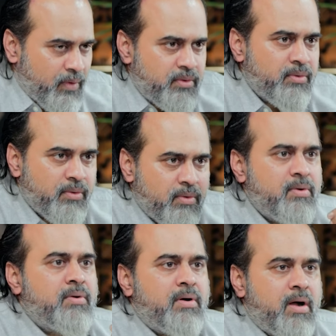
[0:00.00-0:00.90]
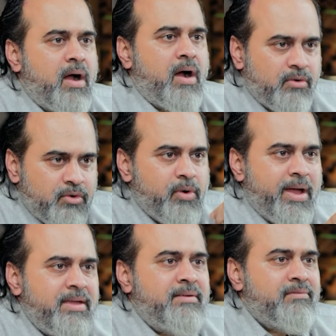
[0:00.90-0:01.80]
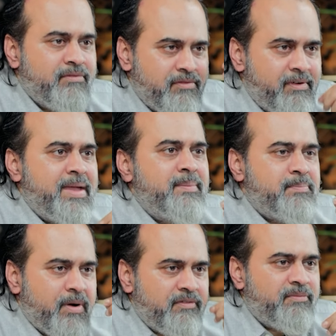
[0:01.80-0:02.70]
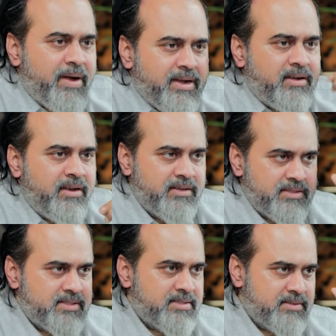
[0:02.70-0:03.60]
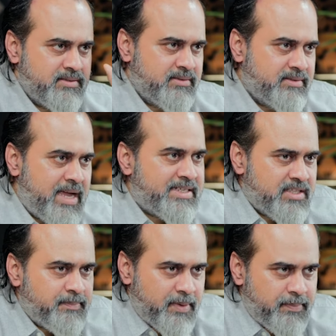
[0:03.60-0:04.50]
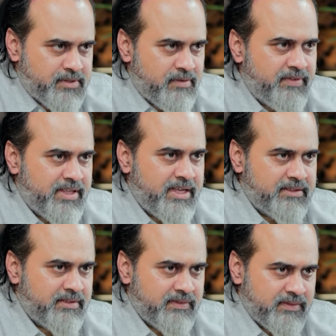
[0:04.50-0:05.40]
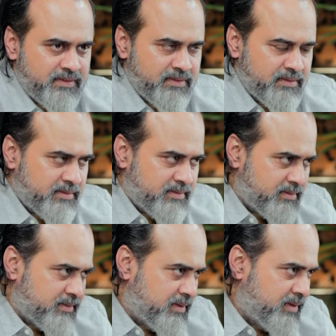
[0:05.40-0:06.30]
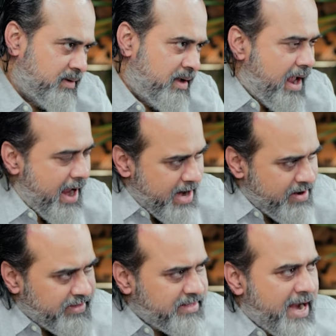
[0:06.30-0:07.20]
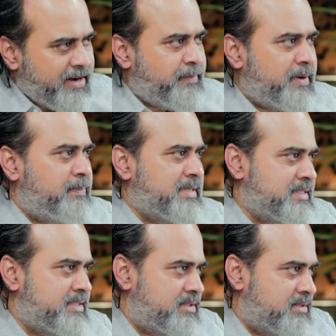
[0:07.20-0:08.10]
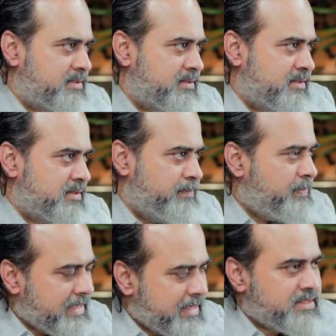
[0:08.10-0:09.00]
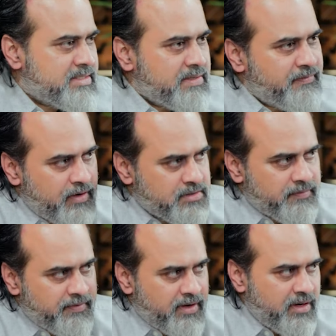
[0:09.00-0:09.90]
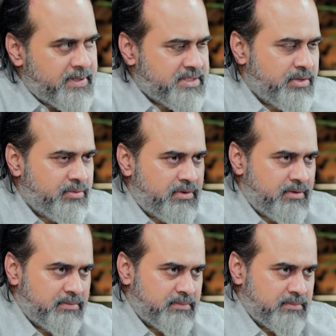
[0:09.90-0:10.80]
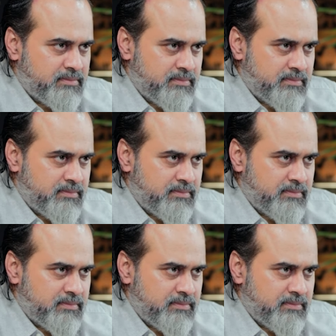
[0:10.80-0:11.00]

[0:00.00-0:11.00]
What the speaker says: I want to know, how do I wipe off my tears? That's the purpose of Vedanta. And with that purpose begins a philosophical pursuit.